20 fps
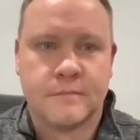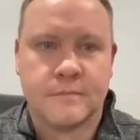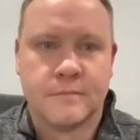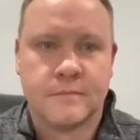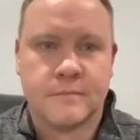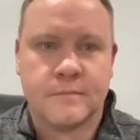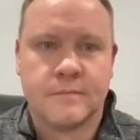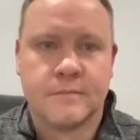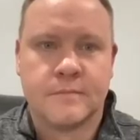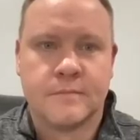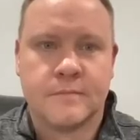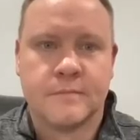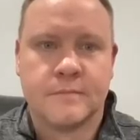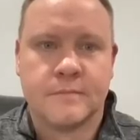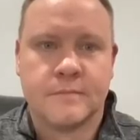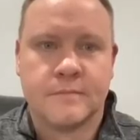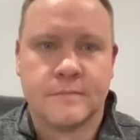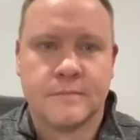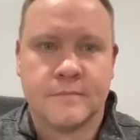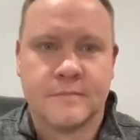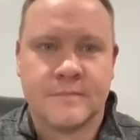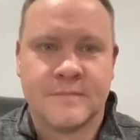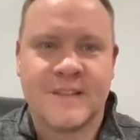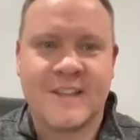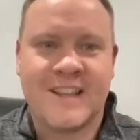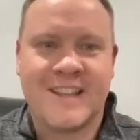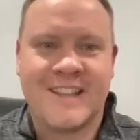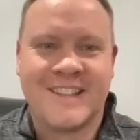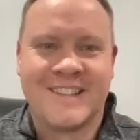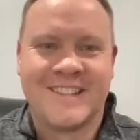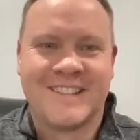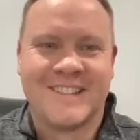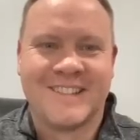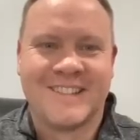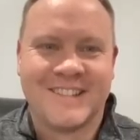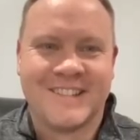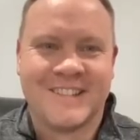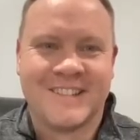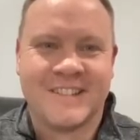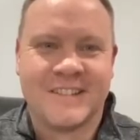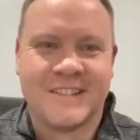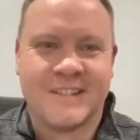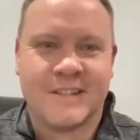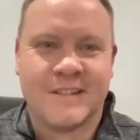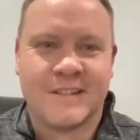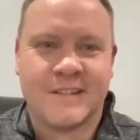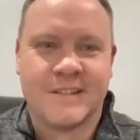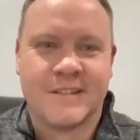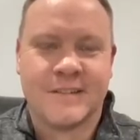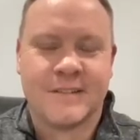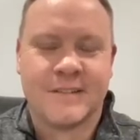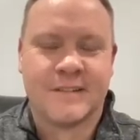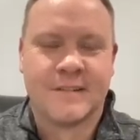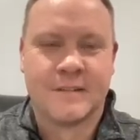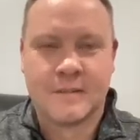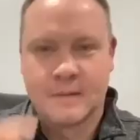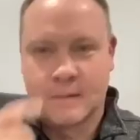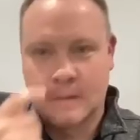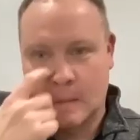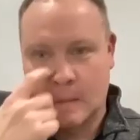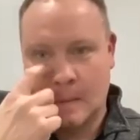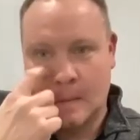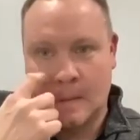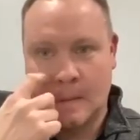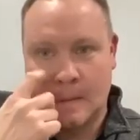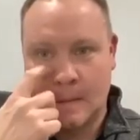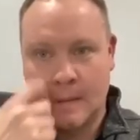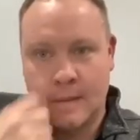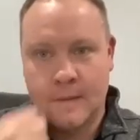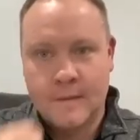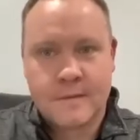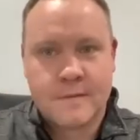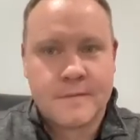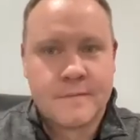(not speaking)